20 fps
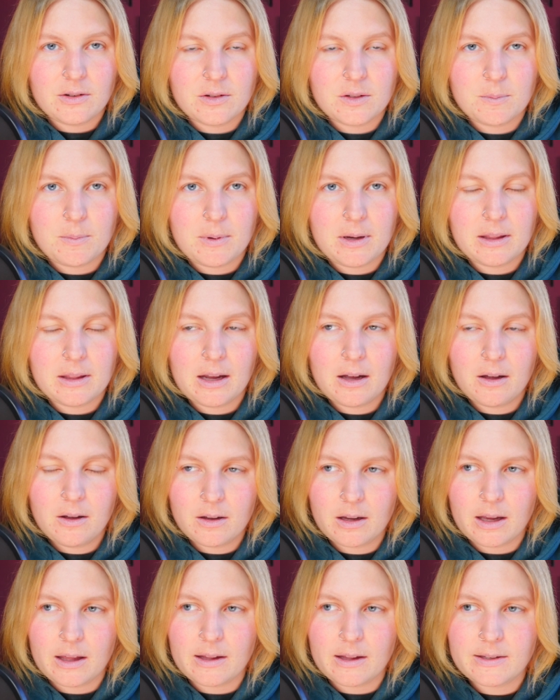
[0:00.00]
and just being like,
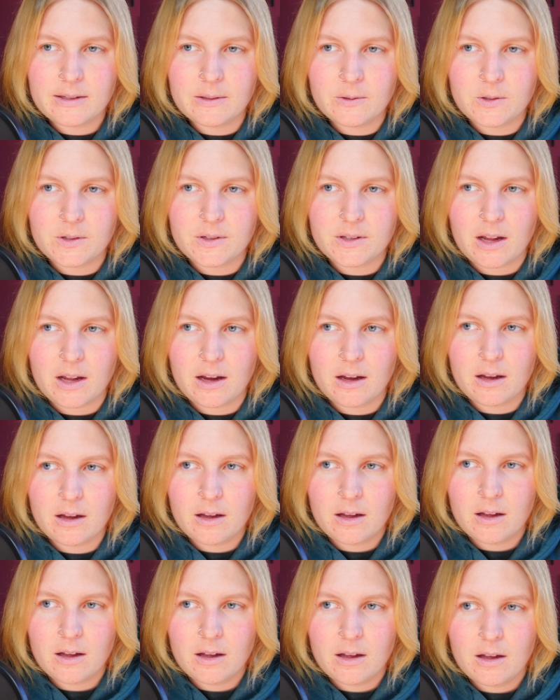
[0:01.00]
okay, that's interesting.
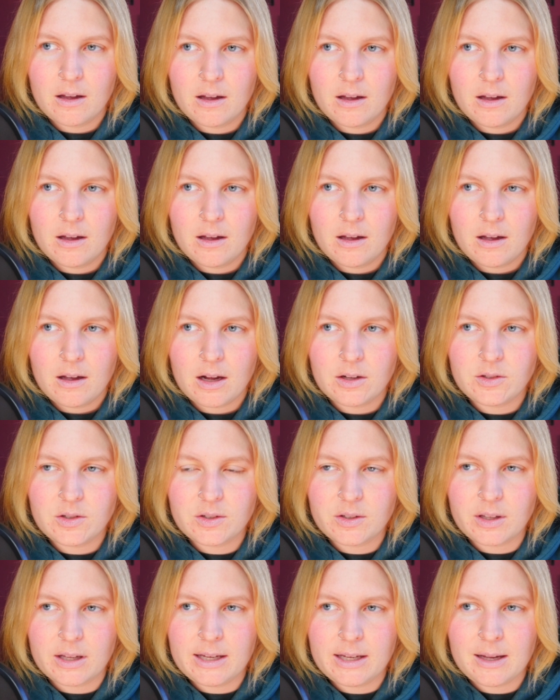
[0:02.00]
And
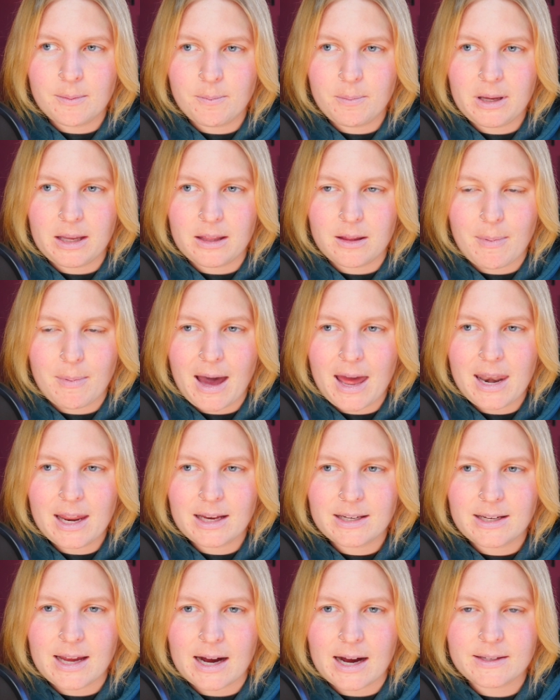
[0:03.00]
just letting it be. The
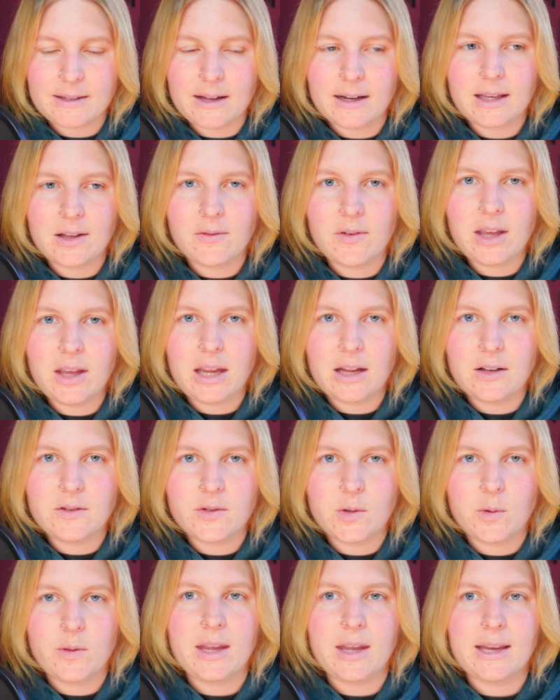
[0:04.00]
panic attacks, not giving
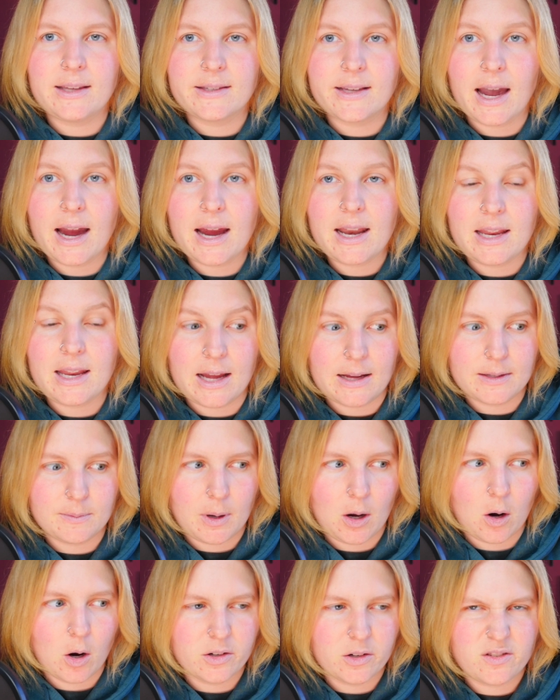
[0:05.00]
into the anxiety as
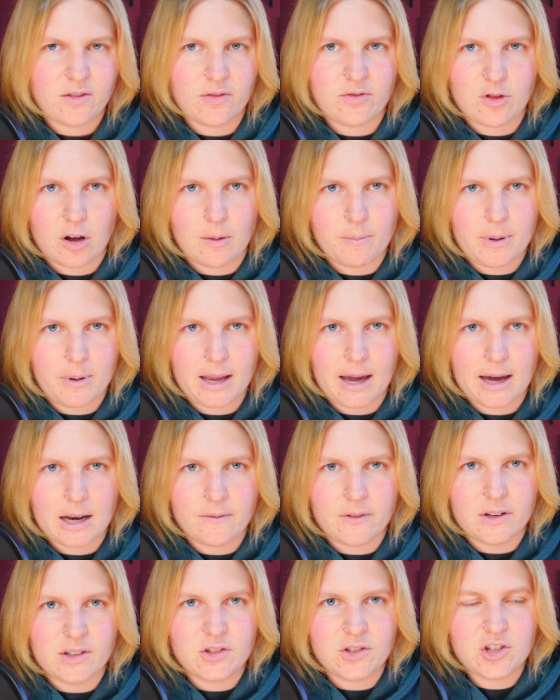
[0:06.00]
my heart's thumping
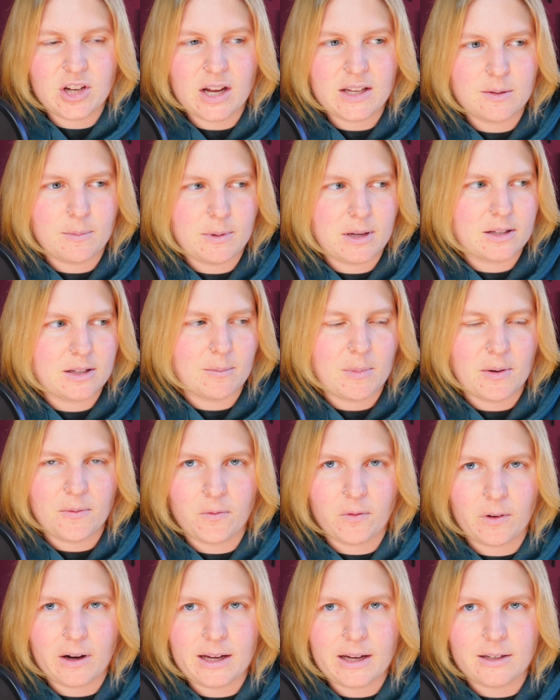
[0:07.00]
out of its chest because I'm
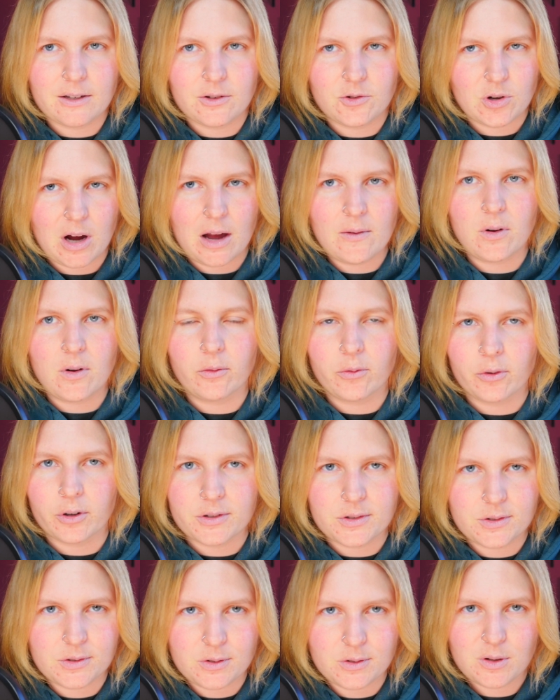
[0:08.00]
afraid to drive over
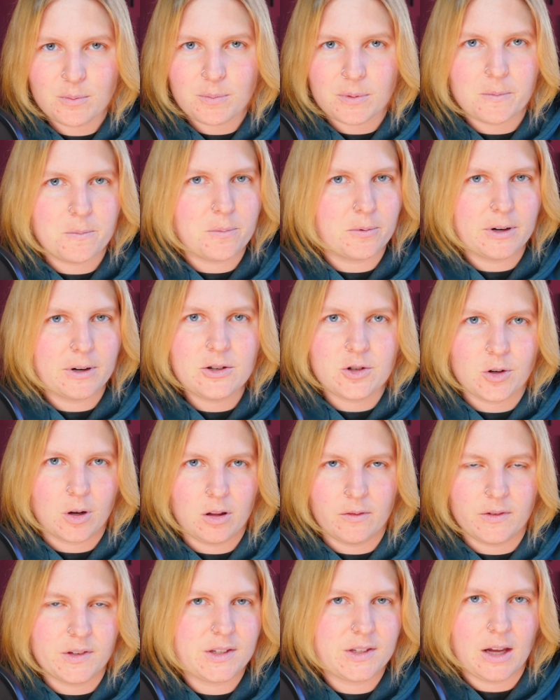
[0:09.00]
a stupid bridge
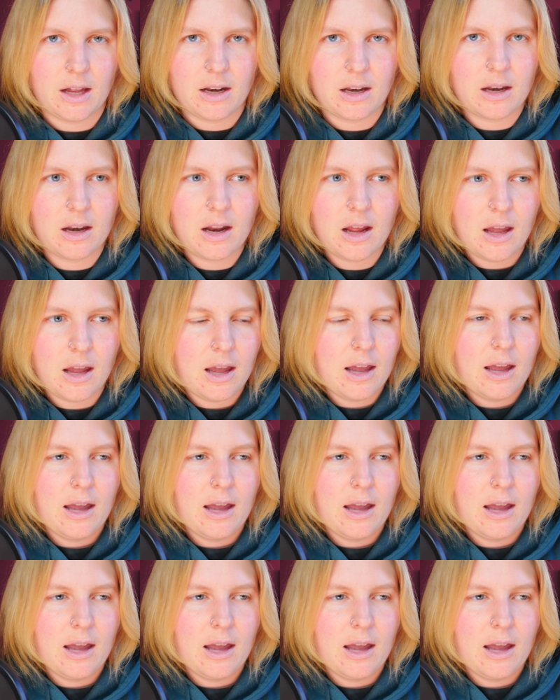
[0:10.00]
all of a sudden.